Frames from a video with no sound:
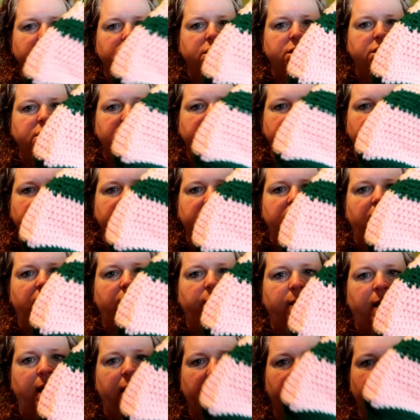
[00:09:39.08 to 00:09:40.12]
and she sends out a
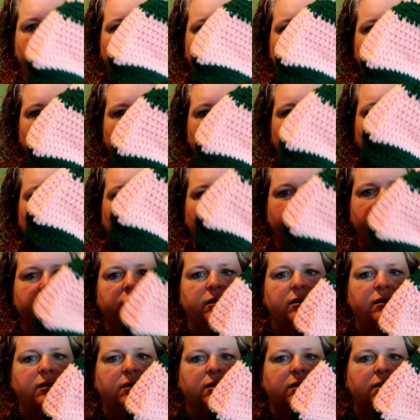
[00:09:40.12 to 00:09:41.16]
pattern every month.